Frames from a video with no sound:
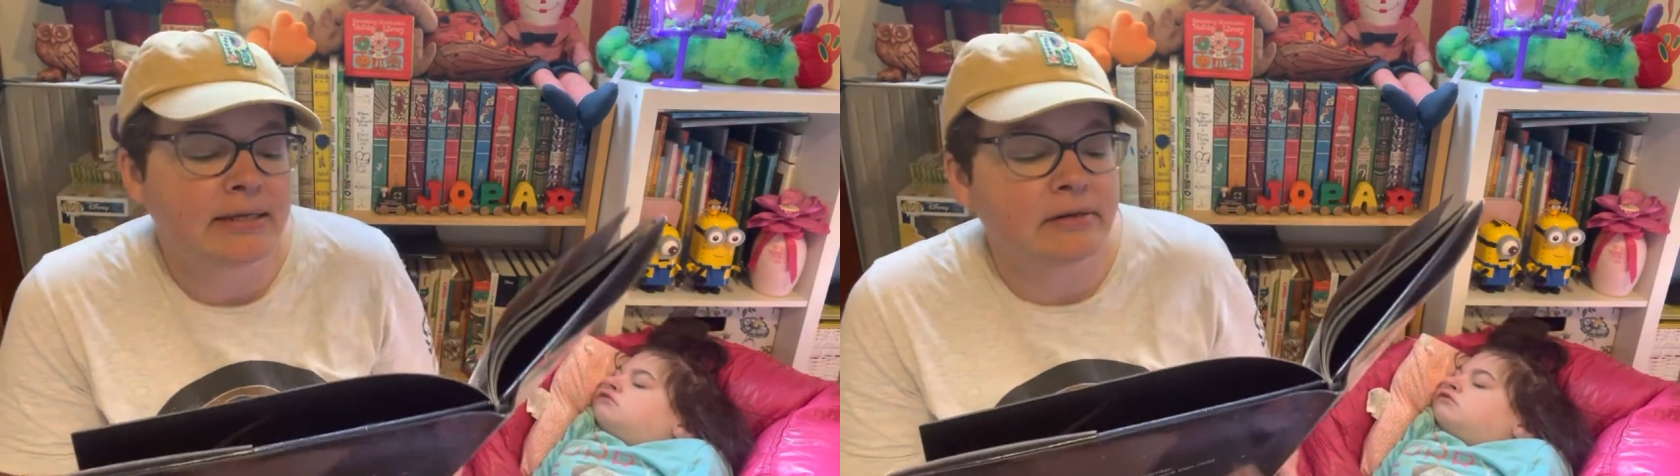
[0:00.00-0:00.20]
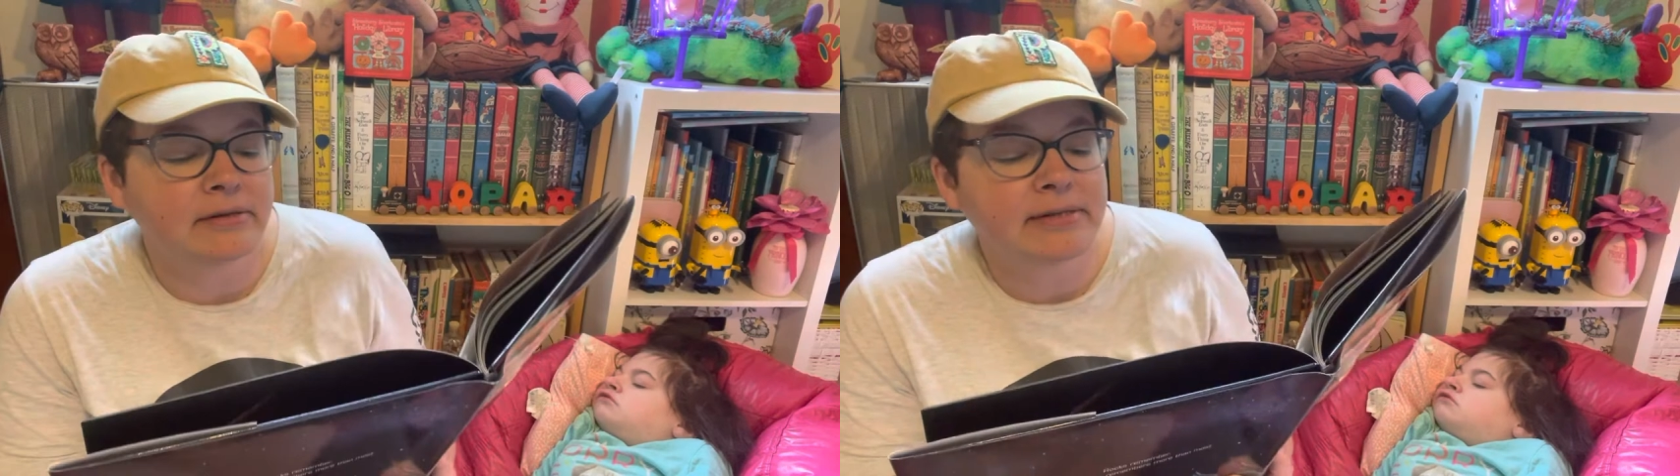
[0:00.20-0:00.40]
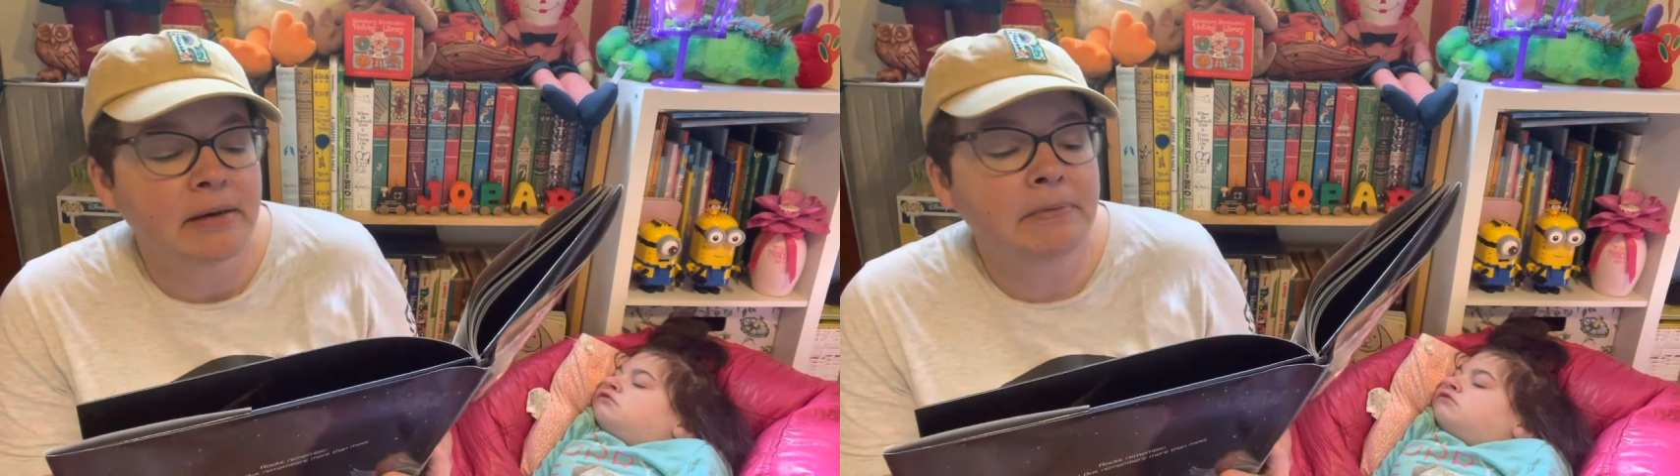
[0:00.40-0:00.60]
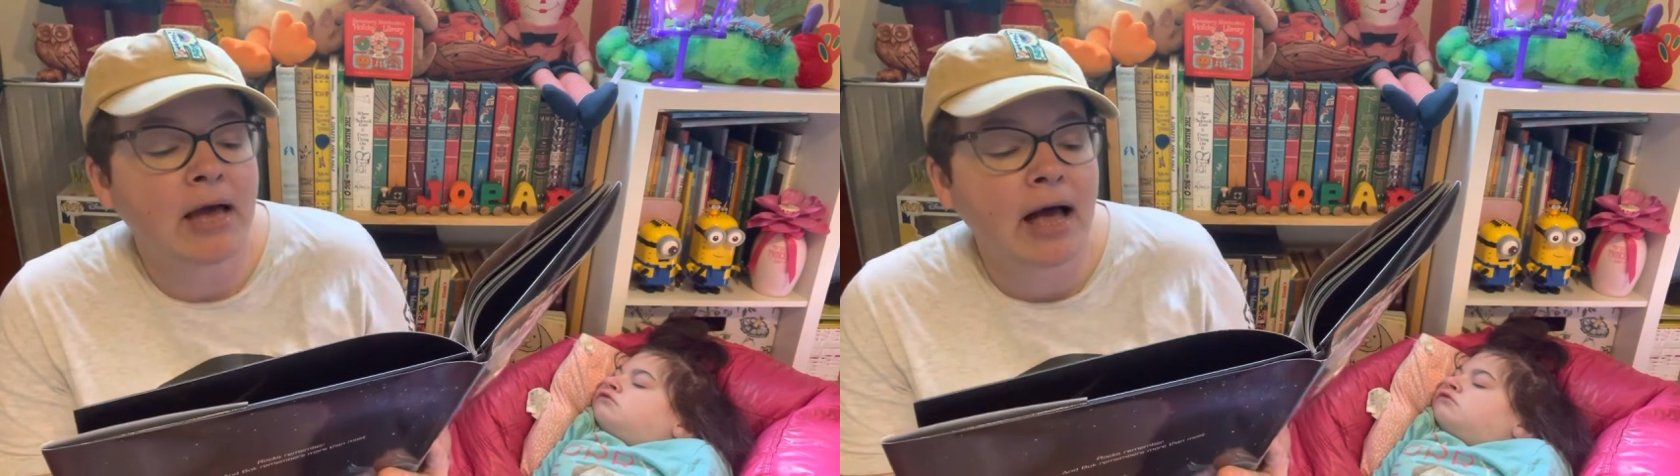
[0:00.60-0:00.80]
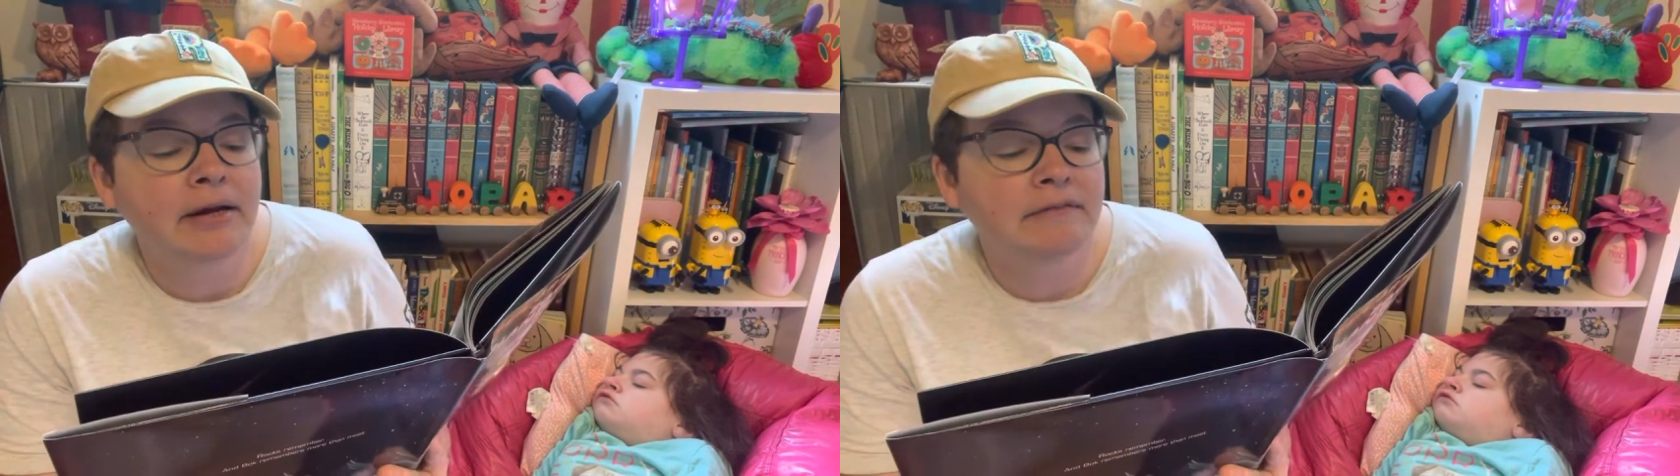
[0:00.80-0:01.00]
until some
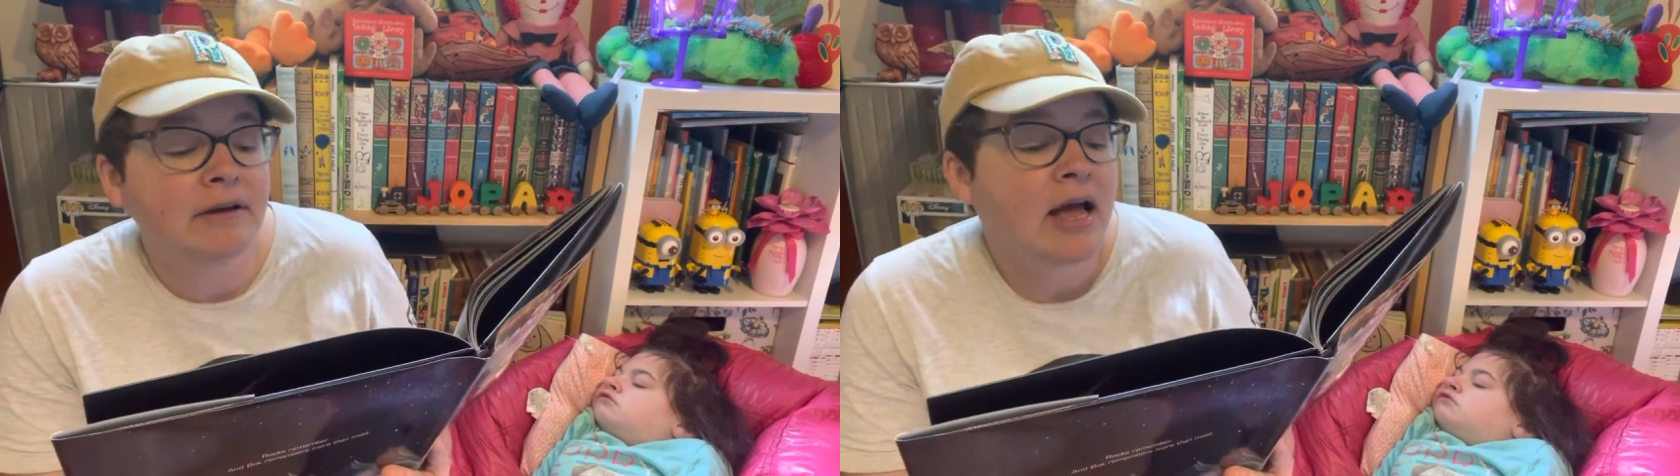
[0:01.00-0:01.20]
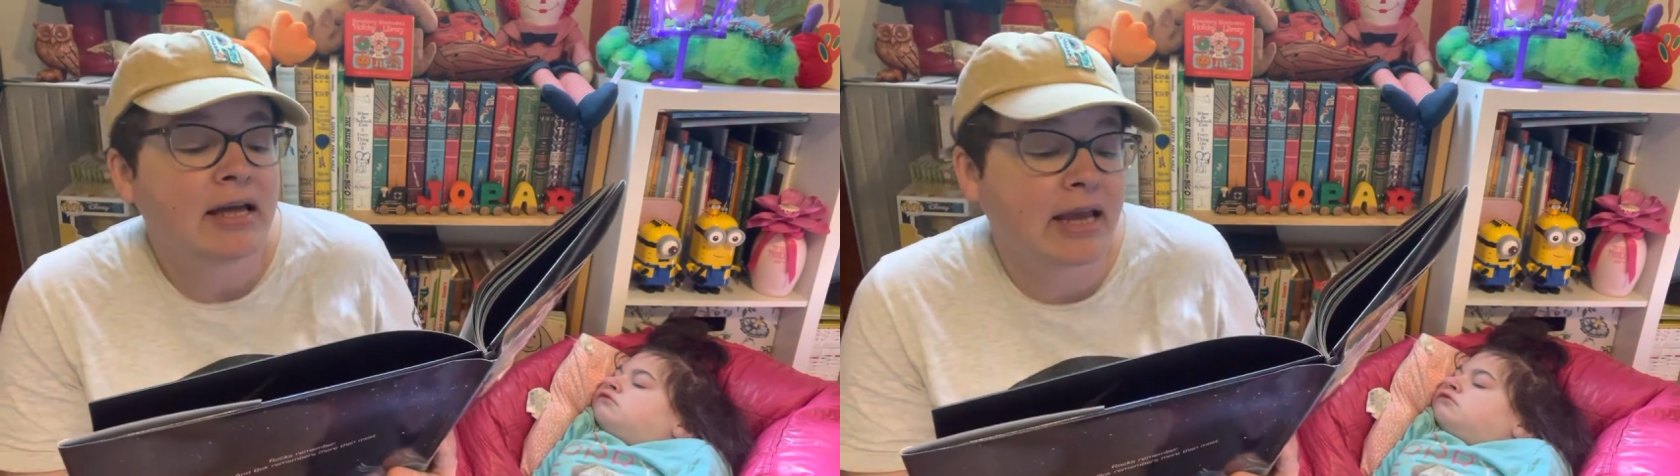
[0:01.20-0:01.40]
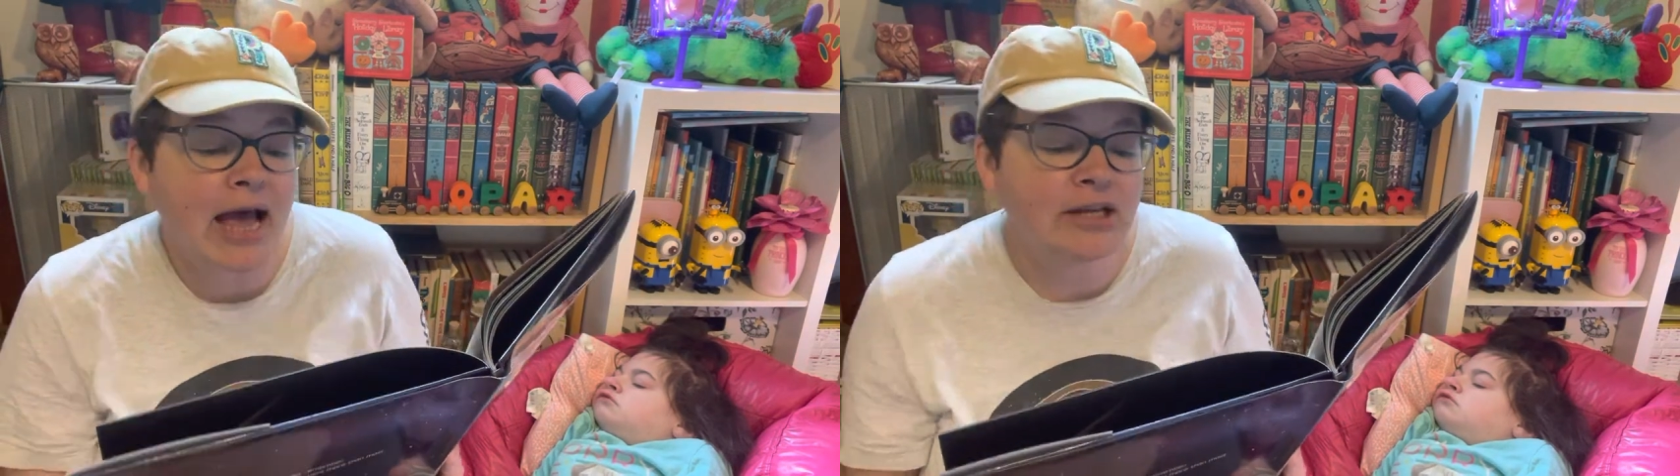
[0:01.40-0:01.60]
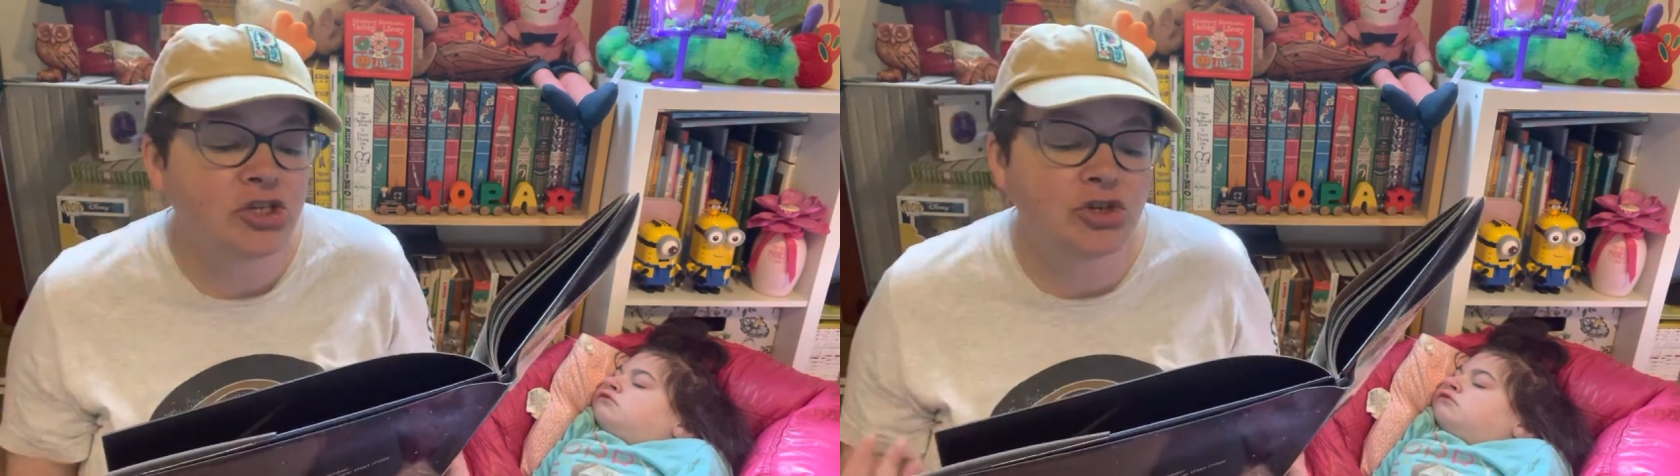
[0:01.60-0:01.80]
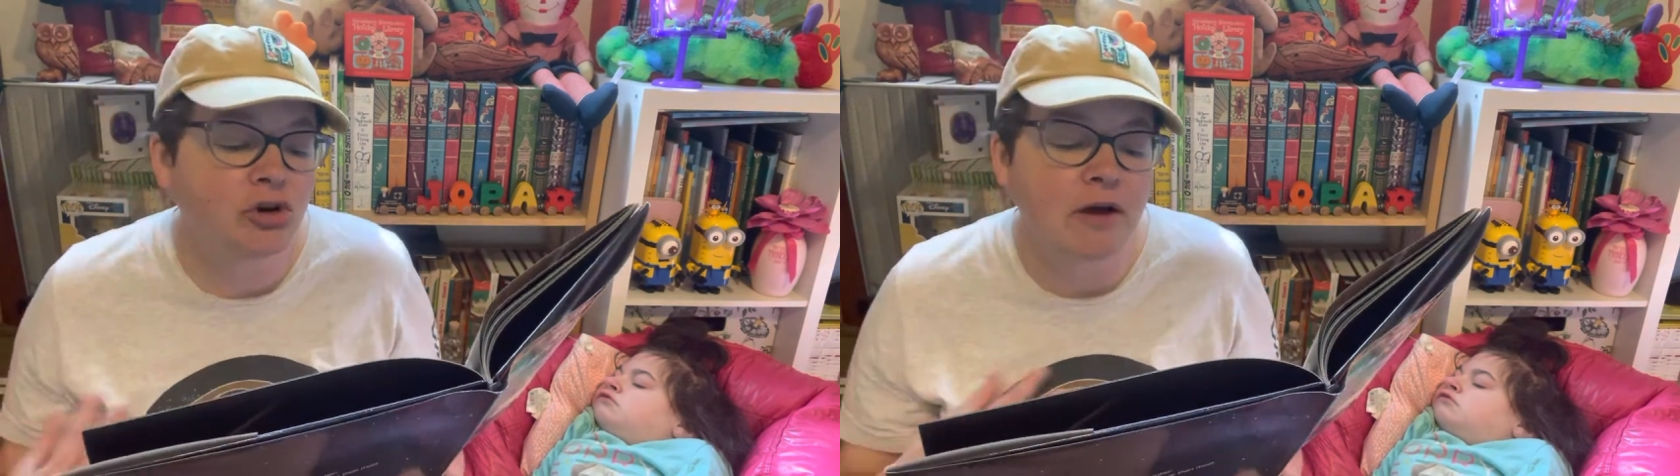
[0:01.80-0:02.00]
kind of
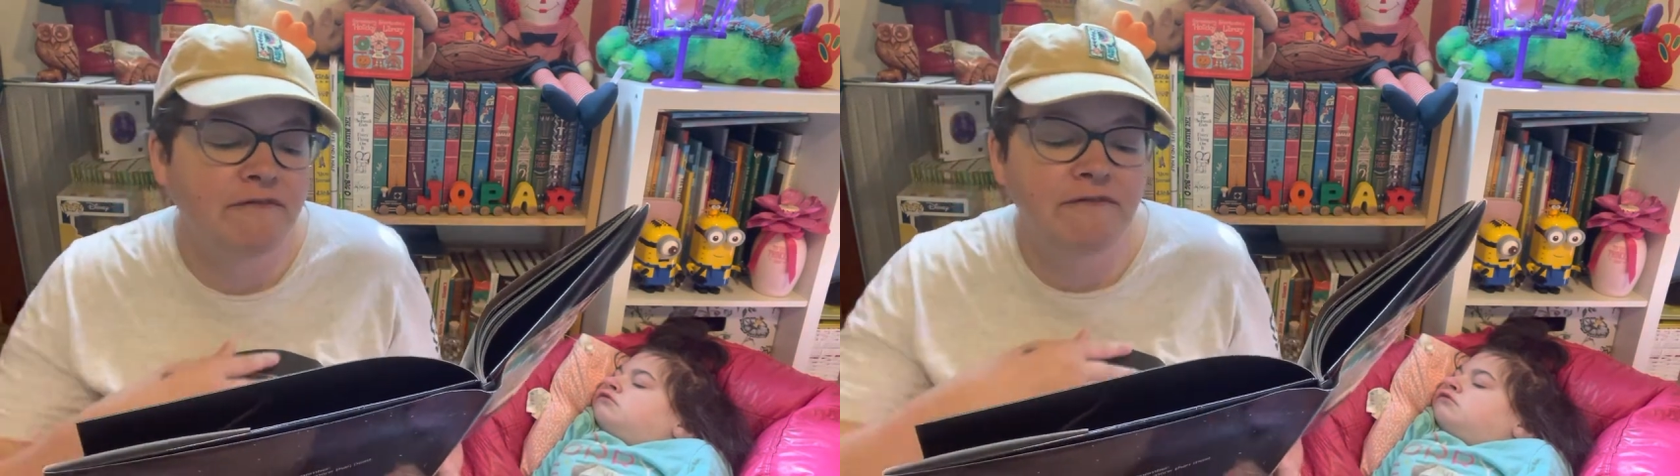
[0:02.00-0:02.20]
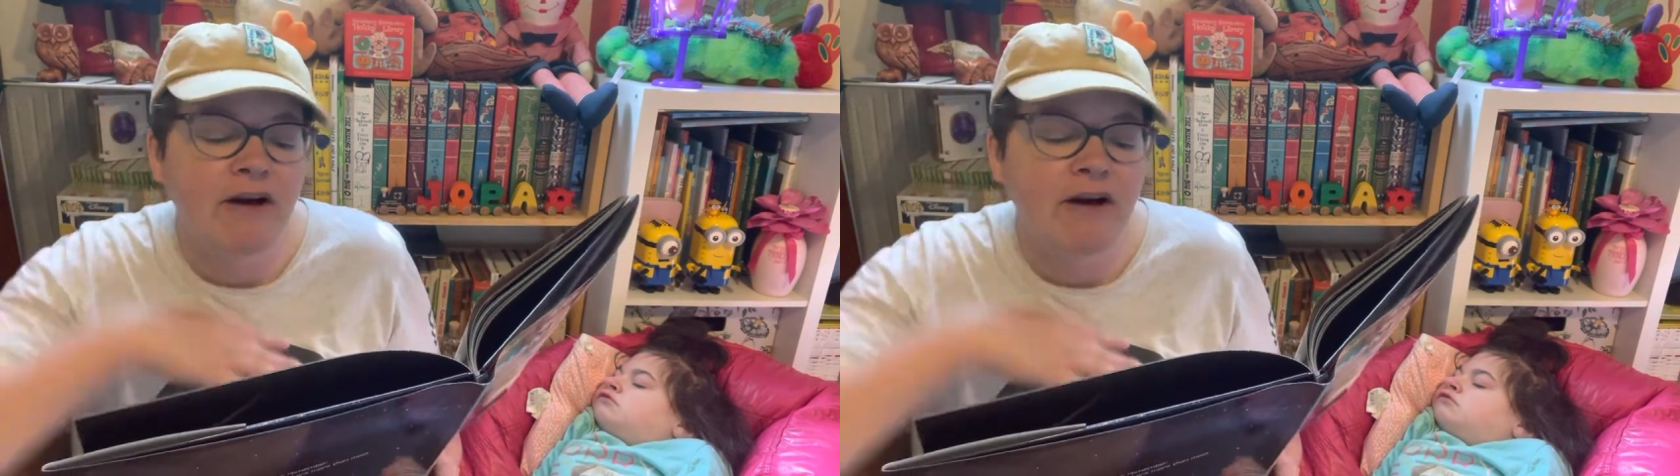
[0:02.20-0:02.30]
catastrophe